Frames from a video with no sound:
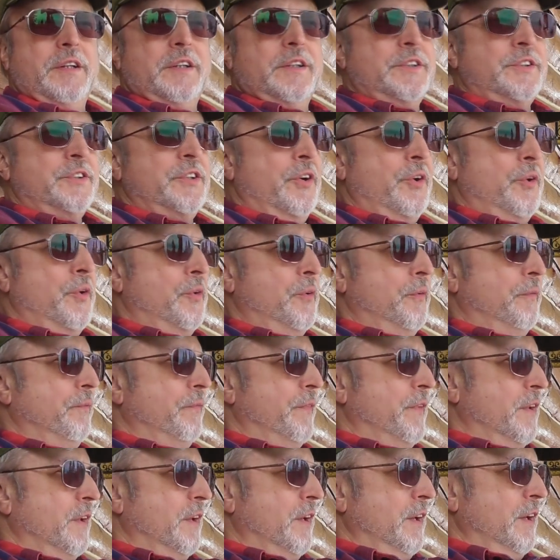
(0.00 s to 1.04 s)
So
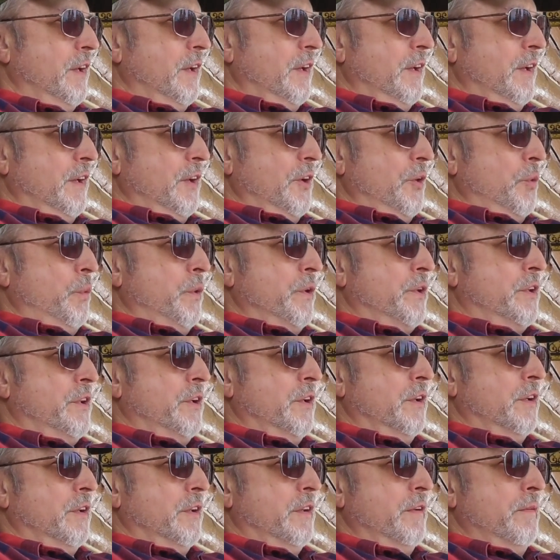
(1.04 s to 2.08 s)
with
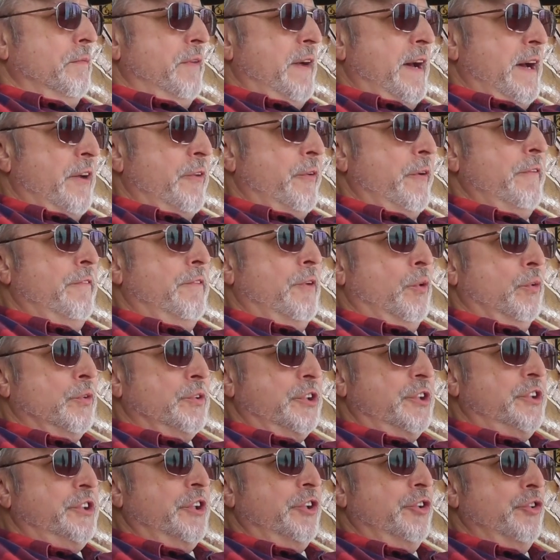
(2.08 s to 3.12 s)
the battery
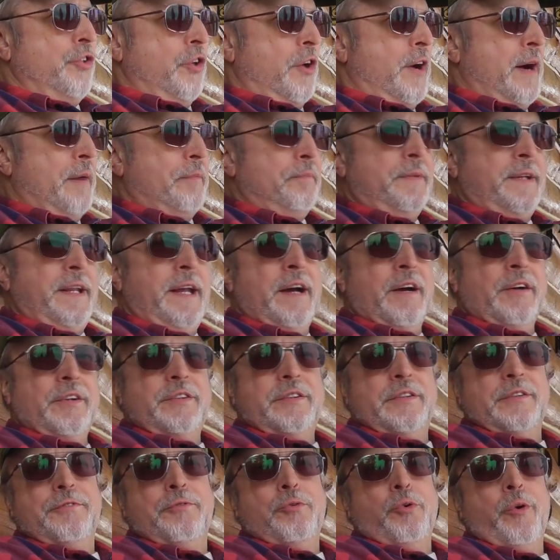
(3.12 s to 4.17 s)
voltage had dropped down
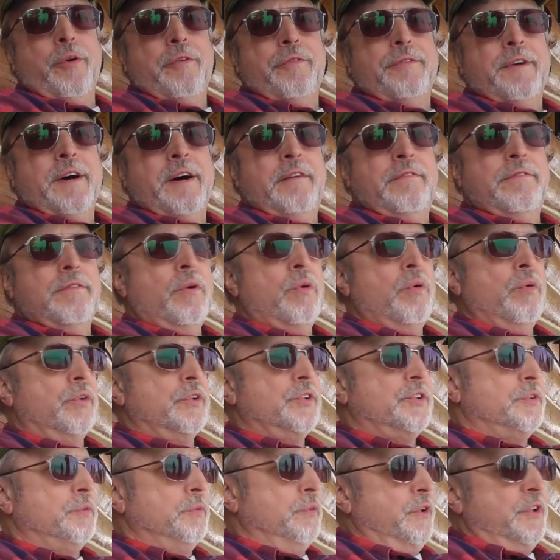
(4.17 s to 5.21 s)
to 45 volts,